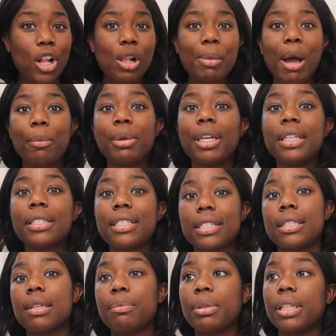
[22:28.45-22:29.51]
all about being
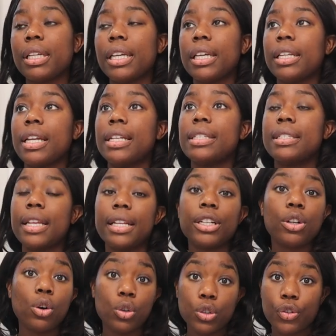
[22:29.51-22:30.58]
disciplined and
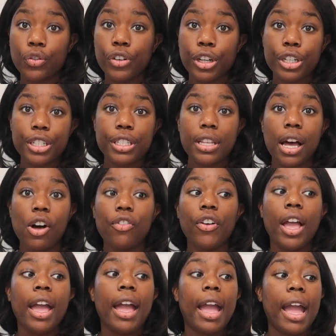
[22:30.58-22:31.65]
setting goals for
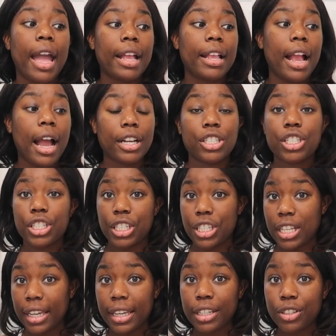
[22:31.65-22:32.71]
yourself and actually
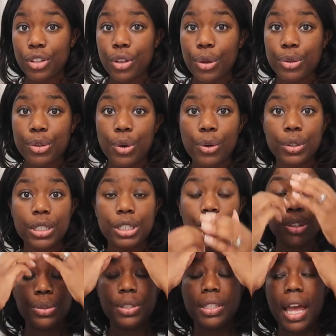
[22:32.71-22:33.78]
sticking to those goals that
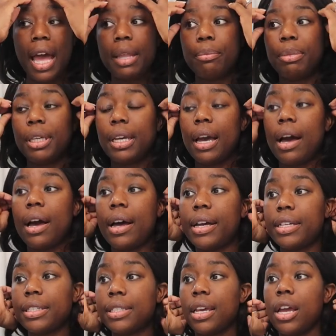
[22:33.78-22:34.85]
you set,
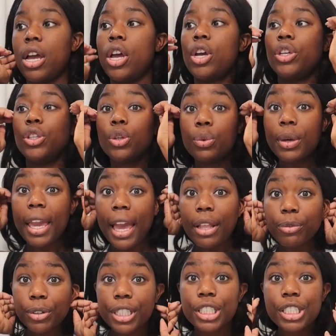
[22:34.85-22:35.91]
because you
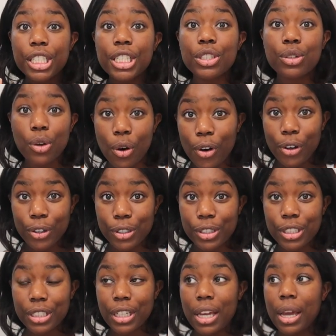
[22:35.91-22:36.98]
can reach these
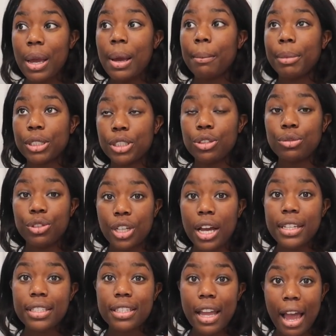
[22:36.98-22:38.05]
goals. But you
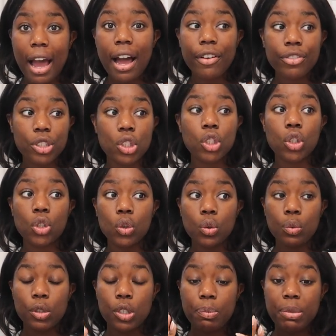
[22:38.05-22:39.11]
just have
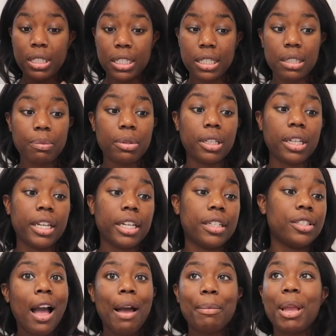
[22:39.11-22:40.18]
to just be
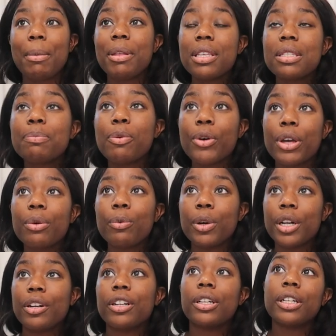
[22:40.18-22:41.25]
disciplined. I mean, I'm at this point
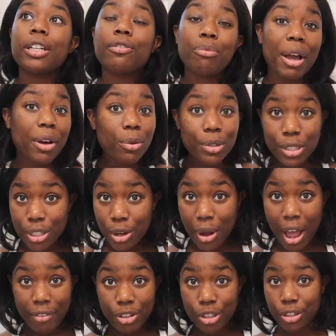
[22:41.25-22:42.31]
where if Michael wants to go
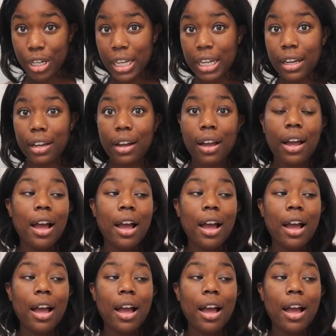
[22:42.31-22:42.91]
have a drink,